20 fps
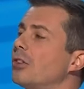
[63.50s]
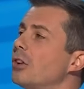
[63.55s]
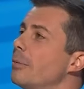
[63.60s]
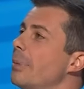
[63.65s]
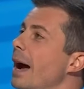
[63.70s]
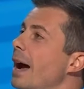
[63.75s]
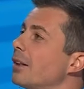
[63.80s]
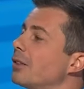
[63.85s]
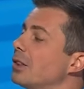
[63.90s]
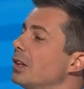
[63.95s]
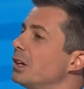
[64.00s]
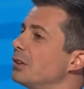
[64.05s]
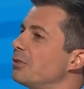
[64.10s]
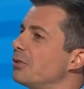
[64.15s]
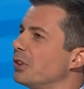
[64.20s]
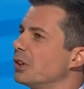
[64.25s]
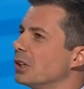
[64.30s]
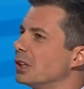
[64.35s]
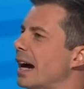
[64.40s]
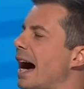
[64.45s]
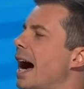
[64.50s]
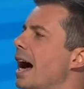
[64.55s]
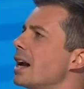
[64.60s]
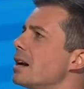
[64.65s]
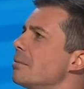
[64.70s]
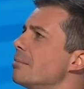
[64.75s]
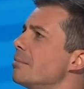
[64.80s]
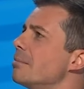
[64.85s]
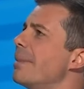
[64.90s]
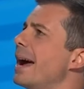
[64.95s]
Talks about the
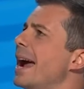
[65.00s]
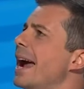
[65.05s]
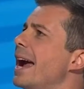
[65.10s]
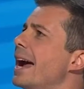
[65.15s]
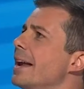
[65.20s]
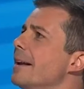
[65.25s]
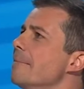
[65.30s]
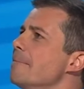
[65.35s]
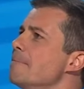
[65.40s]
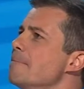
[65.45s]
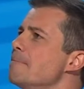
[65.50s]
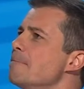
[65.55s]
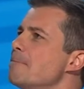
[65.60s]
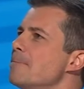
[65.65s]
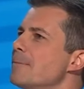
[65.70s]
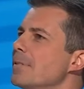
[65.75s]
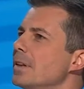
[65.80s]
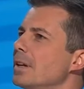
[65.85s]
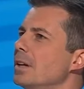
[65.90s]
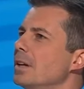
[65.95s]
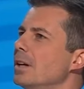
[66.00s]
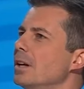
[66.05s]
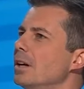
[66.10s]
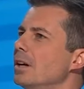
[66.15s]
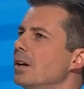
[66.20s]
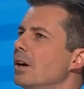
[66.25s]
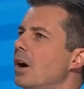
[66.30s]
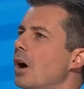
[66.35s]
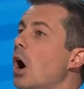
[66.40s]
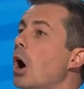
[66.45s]
forgotten man,
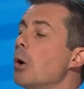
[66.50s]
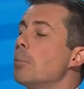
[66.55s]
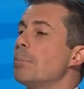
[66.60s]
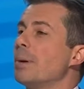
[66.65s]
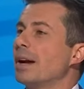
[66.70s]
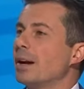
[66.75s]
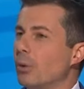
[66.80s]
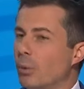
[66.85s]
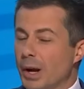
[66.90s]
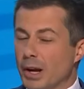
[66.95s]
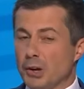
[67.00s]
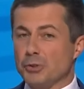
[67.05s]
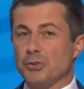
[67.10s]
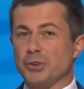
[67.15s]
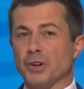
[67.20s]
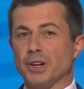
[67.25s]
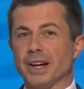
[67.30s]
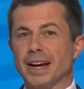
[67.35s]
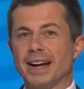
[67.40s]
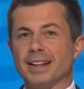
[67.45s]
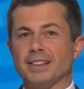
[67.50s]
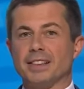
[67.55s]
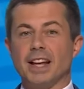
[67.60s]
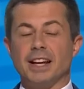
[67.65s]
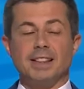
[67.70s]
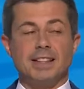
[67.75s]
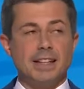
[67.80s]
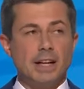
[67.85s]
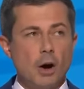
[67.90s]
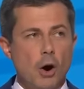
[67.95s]
hoping we'll
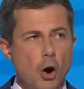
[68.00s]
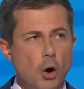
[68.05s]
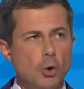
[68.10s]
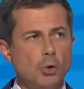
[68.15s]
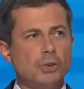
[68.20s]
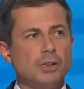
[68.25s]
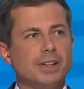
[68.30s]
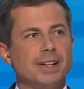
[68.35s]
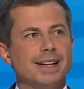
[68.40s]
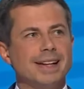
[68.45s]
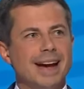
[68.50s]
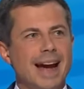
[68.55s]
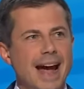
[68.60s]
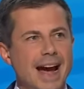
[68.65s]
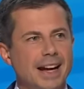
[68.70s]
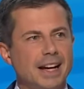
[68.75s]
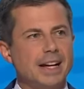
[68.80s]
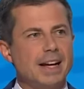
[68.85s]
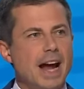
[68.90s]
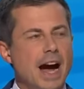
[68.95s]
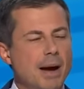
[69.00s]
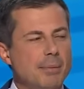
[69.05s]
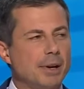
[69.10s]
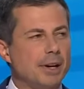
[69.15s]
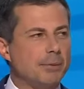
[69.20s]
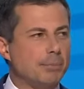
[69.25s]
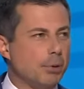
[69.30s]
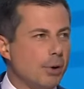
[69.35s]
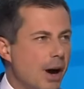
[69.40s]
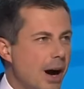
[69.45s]
forget that the only
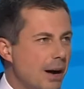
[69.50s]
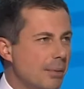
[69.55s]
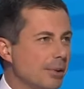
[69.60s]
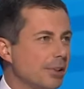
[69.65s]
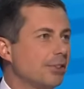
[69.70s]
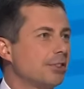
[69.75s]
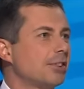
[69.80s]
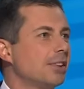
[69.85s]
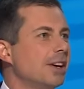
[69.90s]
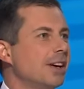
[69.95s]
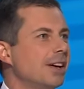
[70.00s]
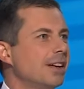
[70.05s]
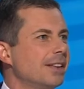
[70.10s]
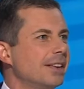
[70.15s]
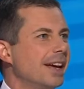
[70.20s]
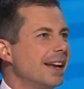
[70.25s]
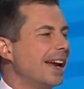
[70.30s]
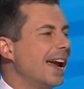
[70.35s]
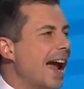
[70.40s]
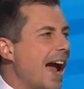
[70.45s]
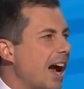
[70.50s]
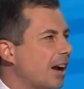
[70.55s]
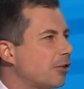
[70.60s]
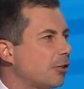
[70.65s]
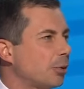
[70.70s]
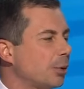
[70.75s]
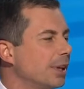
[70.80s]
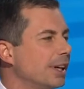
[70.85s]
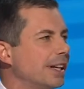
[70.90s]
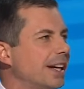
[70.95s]
economic promise that he
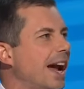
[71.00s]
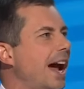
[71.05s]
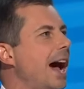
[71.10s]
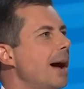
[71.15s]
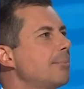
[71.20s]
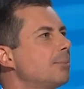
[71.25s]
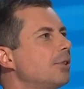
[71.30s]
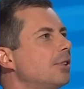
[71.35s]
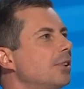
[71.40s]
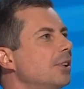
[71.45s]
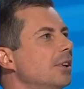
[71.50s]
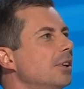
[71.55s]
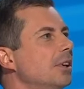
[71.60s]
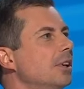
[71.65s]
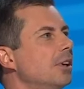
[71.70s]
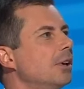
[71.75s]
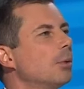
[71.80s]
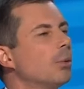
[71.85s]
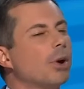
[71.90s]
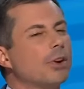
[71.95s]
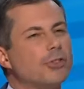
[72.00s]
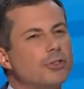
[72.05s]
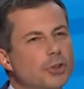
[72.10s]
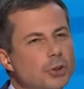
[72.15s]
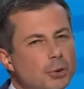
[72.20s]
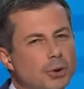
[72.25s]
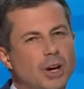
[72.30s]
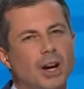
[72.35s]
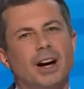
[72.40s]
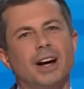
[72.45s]
actually kept
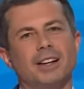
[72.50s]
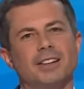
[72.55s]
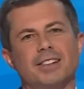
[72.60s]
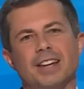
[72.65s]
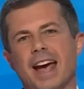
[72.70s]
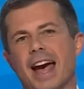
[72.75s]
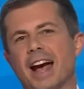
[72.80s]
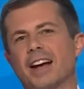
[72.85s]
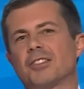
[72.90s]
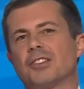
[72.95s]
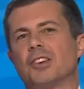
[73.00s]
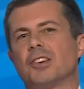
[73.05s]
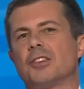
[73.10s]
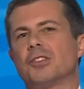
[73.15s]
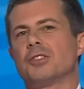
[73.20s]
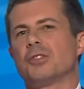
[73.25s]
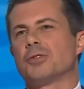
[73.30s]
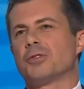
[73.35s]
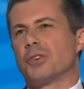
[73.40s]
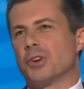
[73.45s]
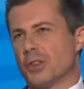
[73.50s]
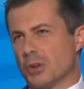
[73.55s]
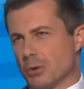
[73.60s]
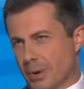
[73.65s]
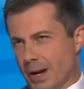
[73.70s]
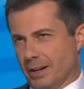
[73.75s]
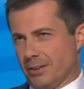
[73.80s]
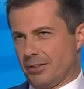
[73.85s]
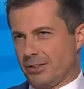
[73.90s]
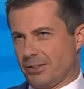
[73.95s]
was to cut taxes
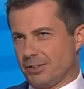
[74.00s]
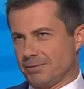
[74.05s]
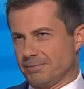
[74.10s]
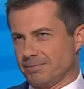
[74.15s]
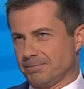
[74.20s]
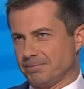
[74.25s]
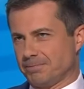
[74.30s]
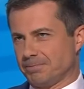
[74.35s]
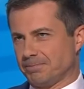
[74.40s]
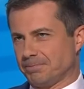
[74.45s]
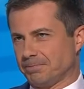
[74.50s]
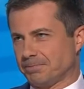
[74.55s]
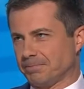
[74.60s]
for the rich.